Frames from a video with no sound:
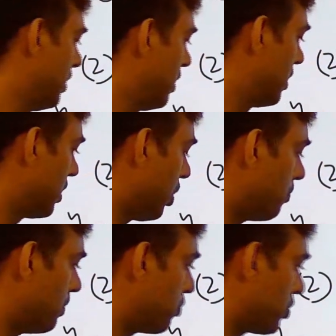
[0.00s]
Now, if we
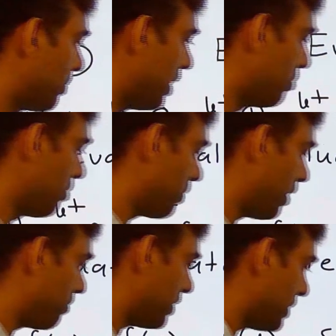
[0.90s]
put the value of
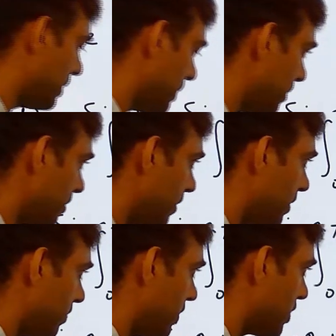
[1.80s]
Fs here,
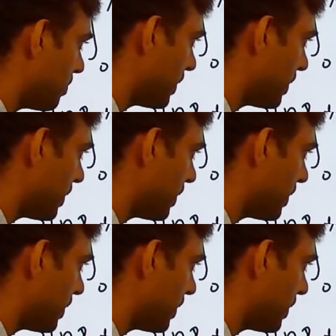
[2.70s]
this become